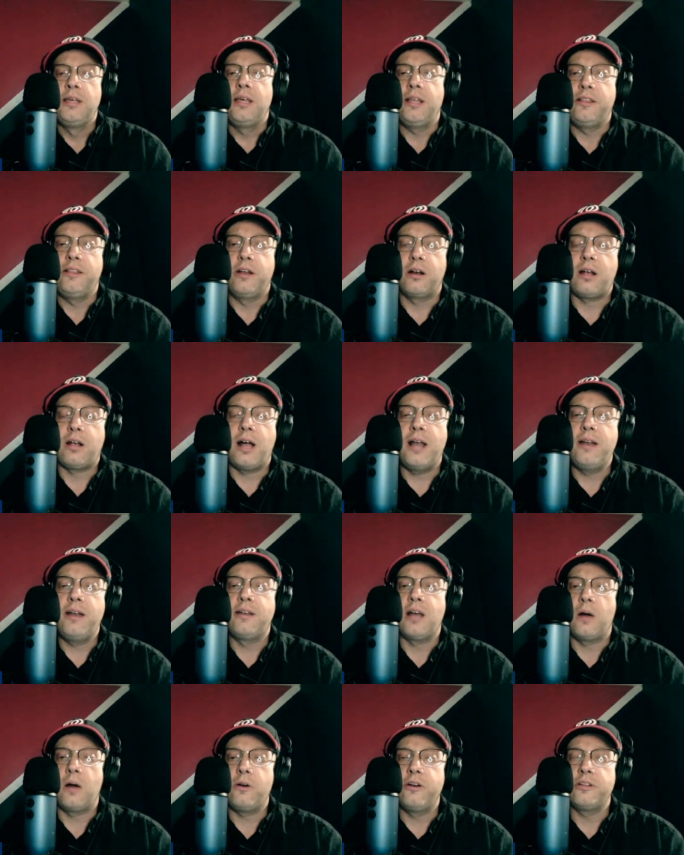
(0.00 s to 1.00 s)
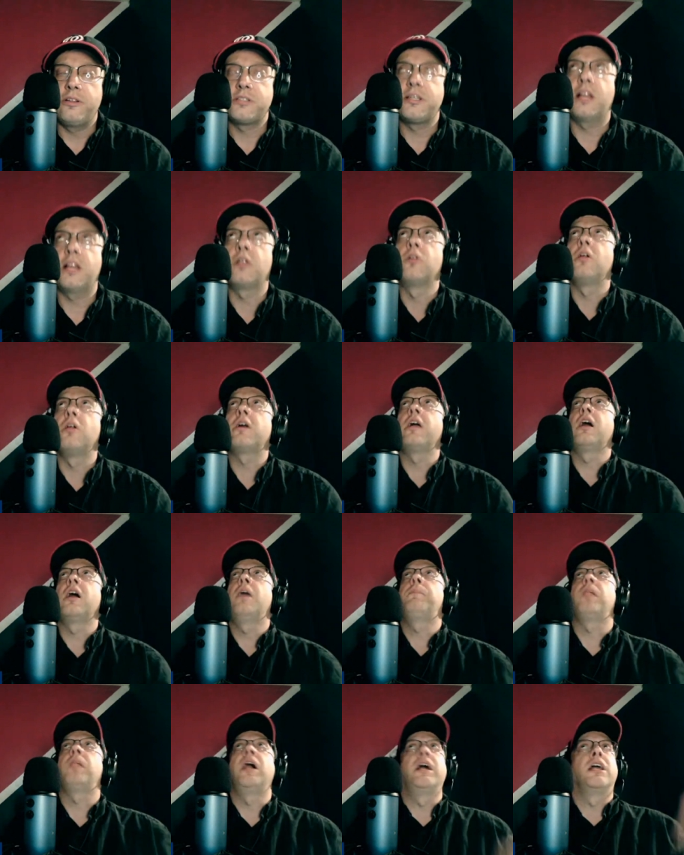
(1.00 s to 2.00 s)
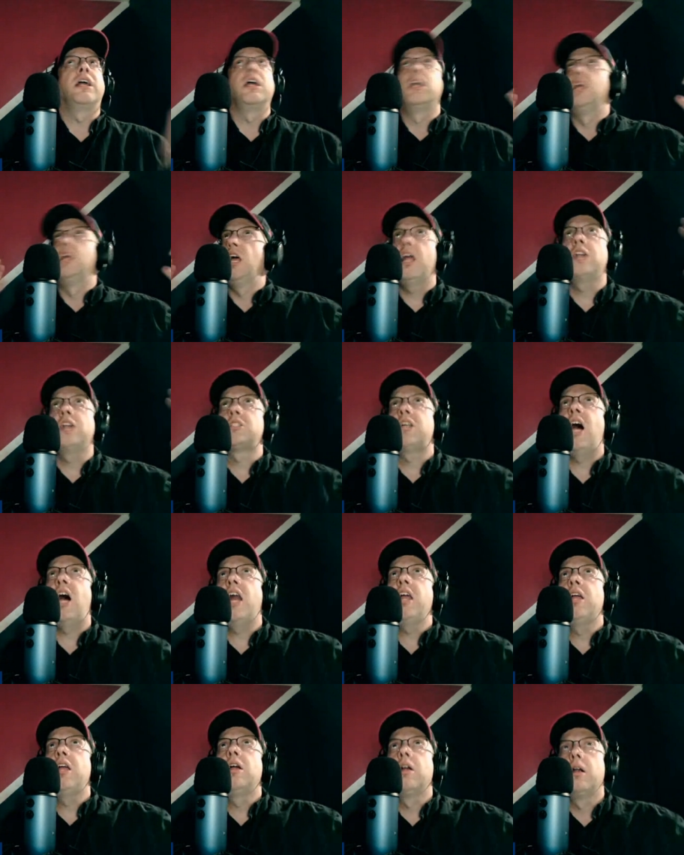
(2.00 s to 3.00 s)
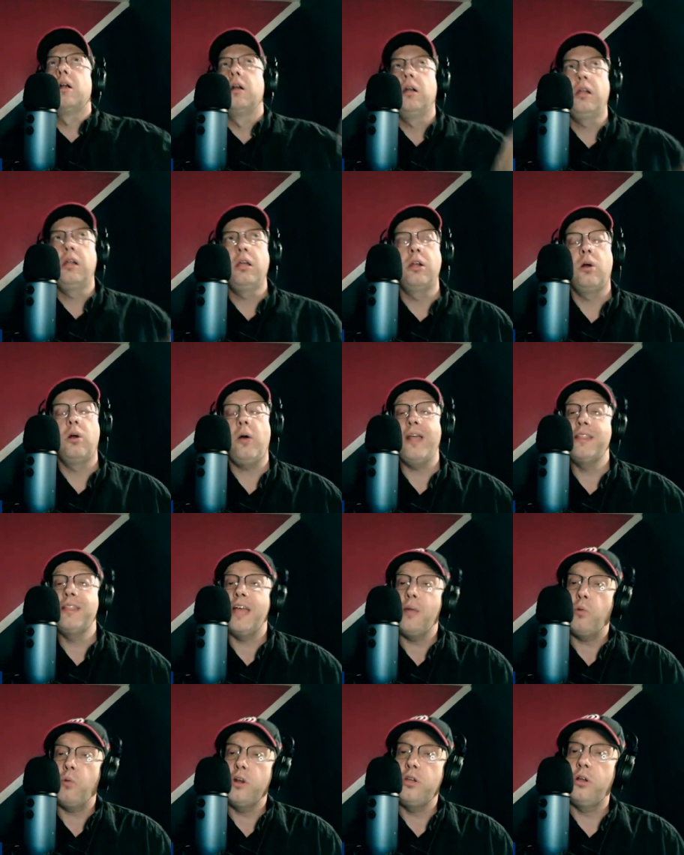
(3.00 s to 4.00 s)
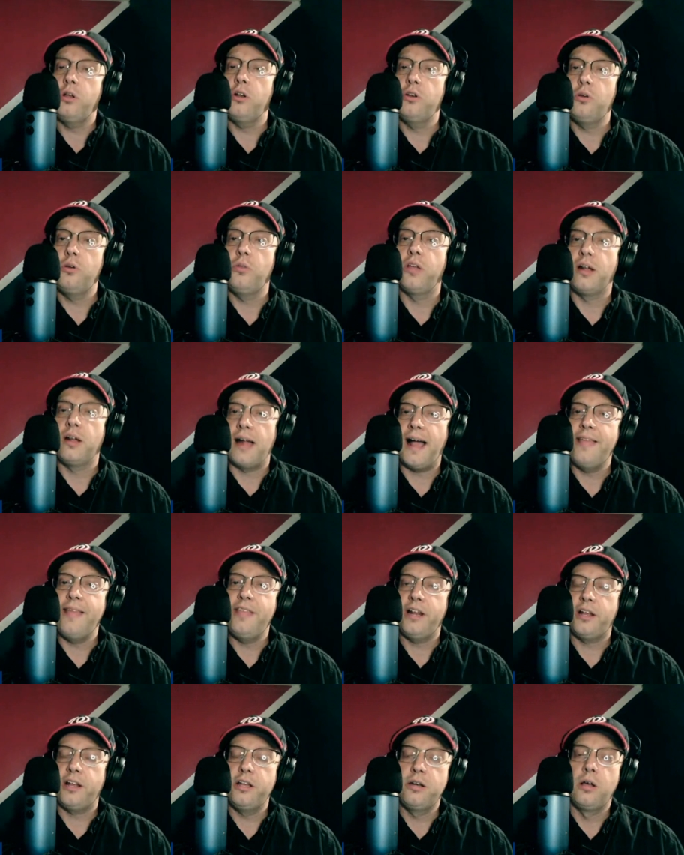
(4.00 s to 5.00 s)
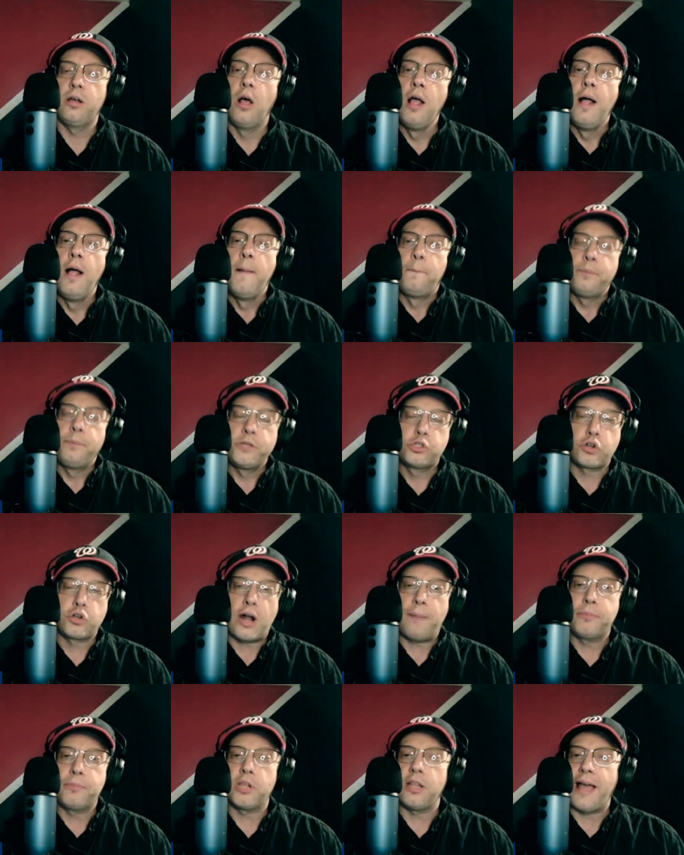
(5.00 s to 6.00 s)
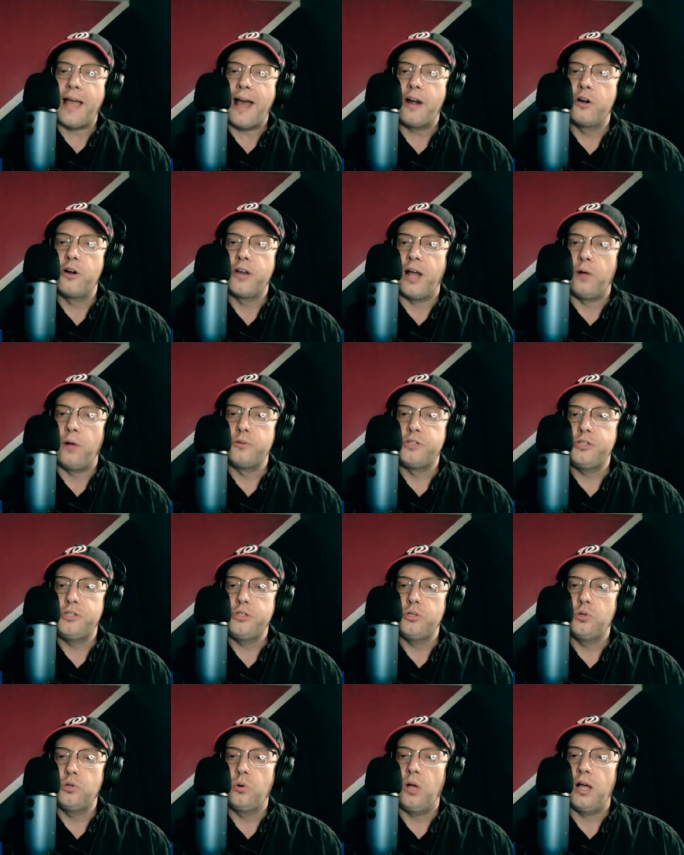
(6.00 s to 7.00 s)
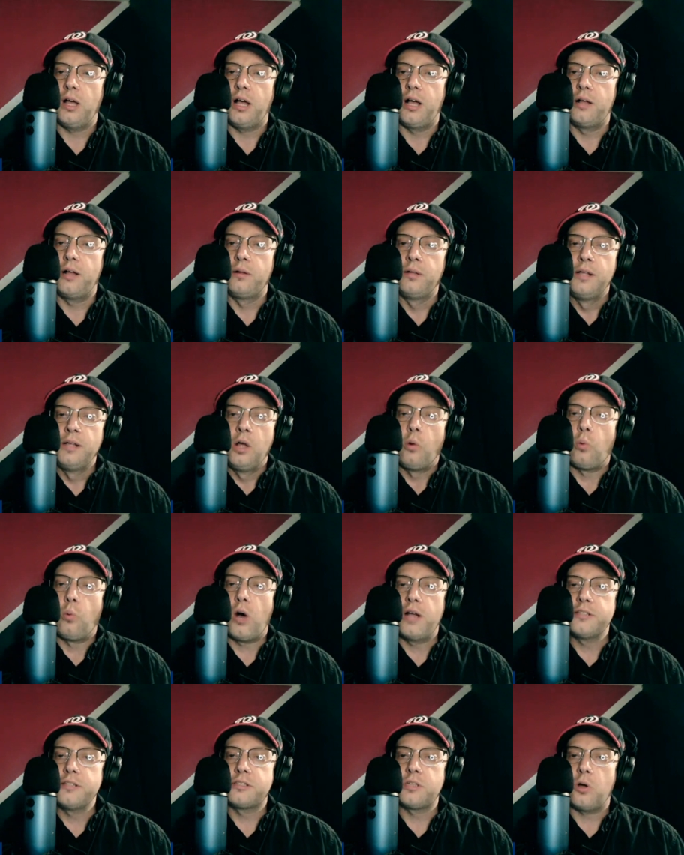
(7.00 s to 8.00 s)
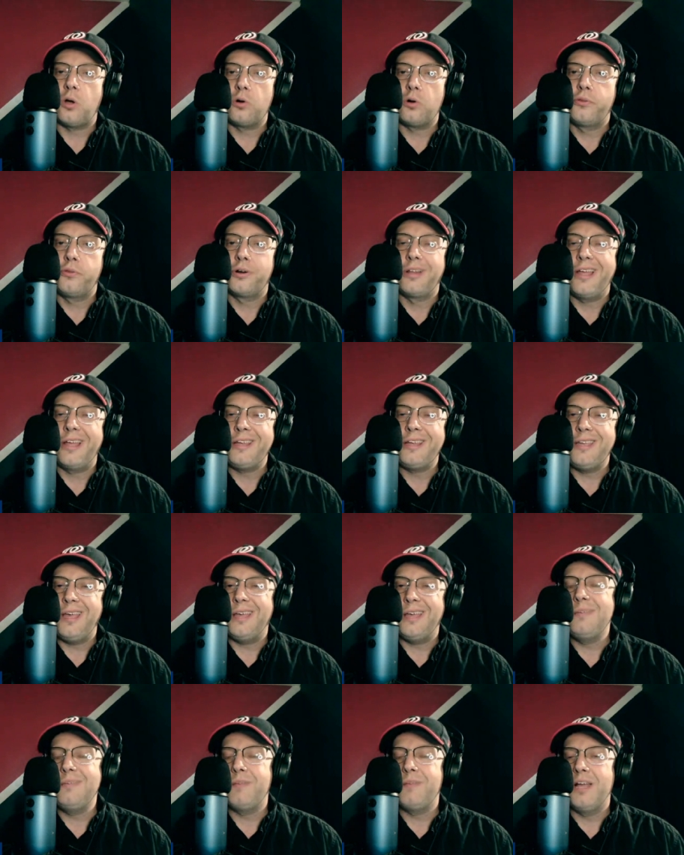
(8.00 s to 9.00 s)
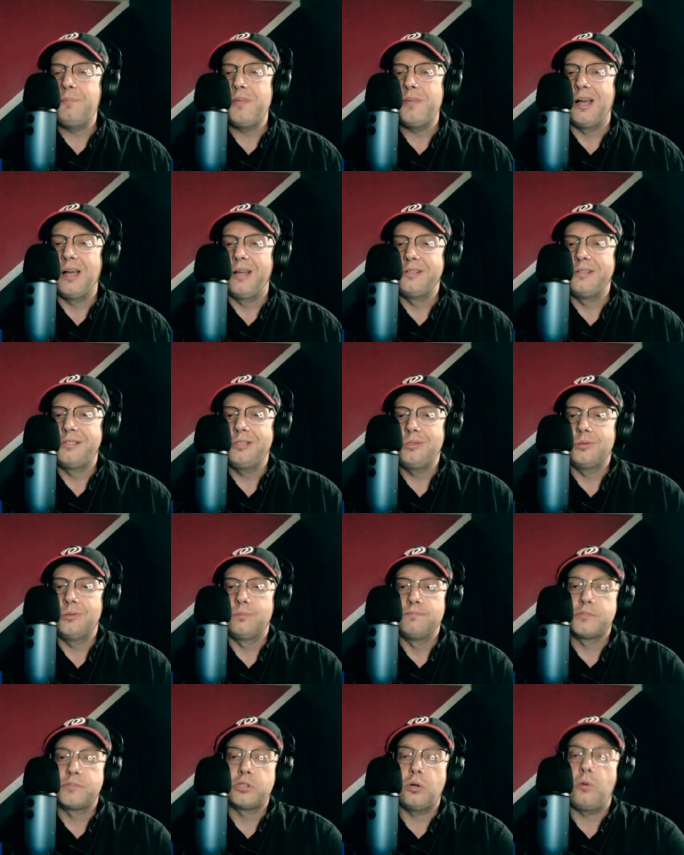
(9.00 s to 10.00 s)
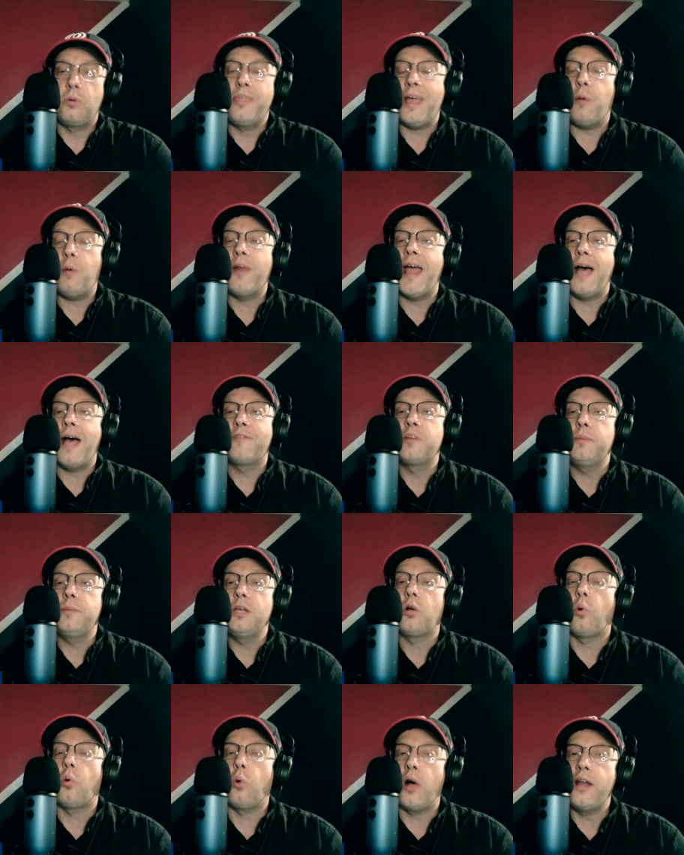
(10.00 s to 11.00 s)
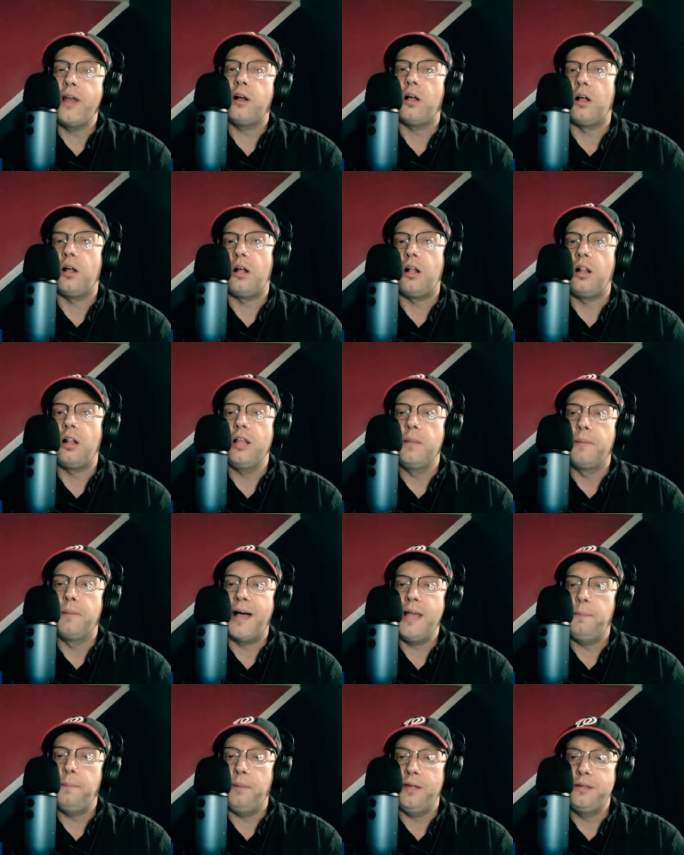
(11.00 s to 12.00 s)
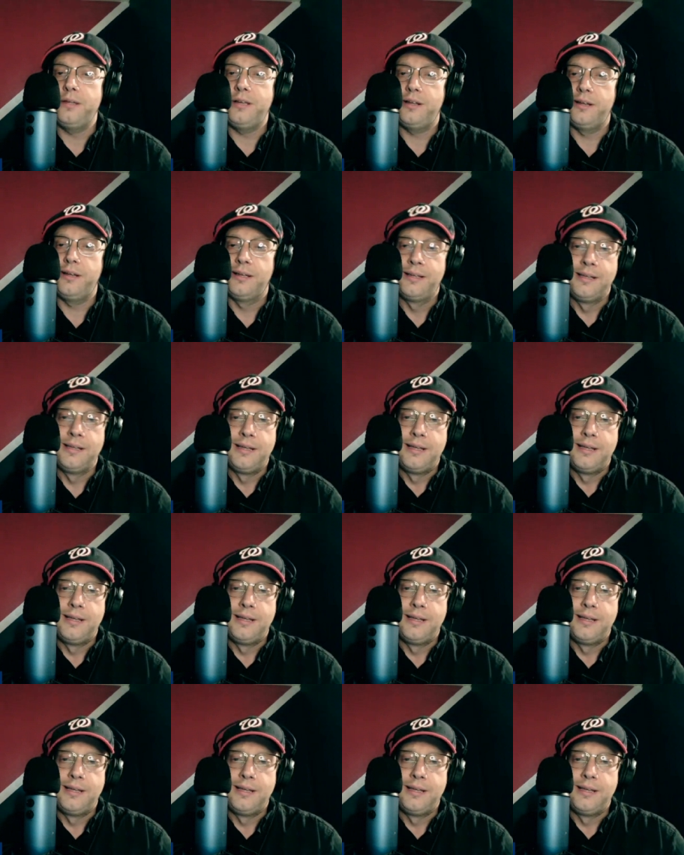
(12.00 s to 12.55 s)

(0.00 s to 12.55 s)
and they're kind of down in the cellar looking up like, get us out of here, And then what are you going to do? The guy that could drop the ladder down to you, Juan Soto, they're like, yeah, he might be gone too. So that would have to be quite a haul, in my opinion,